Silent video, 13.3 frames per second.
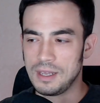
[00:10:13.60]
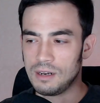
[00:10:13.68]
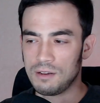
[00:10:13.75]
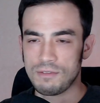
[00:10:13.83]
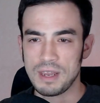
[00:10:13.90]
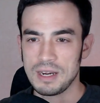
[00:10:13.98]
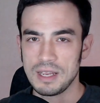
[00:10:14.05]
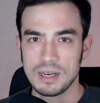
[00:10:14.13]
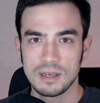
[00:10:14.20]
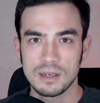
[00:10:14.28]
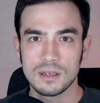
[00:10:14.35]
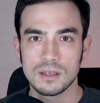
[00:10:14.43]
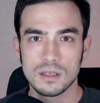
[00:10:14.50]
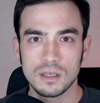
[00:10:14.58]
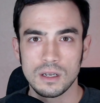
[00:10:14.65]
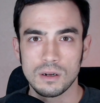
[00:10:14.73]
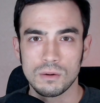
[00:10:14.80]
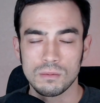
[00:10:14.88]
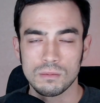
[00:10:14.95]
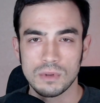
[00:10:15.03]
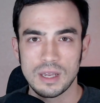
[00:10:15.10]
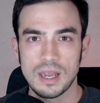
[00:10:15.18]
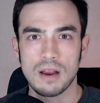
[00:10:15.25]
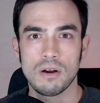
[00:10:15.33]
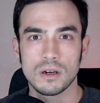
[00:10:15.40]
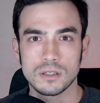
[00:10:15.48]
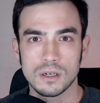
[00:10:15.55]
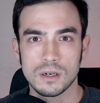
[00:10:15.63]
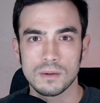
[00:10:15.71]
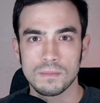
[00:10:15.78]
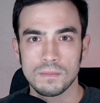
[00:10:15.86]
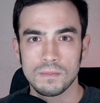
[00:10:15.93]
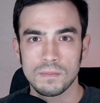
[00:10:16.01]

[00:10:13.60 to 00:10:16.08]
innovating, you know, character